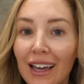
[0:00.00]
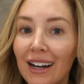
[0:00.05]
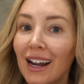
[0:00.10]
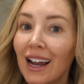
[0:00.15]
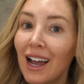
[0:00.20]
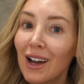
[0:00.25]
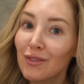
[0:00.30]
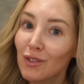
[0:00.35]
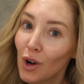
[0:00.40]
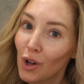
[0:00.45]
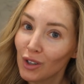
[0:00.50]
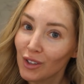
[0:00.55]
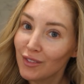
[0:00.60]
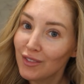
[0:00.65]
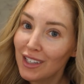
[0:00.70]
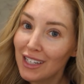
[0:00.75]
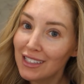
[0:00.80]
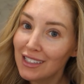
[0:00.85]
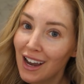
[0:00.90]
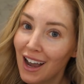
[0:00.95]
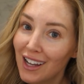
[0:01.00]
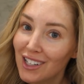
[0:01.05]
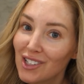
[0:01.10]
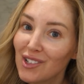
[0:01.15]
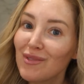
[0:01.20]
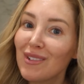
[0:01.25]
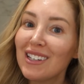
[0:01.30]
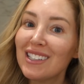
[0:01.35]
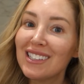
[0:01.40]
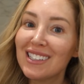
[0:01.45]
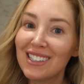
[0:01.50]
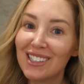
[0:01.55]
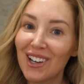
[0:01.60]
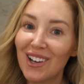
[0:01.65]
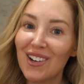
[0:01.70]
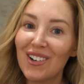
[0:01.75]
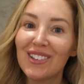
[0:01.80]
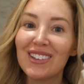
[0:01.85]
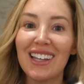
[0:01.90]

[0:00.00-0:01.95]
and I have all of the attachments, so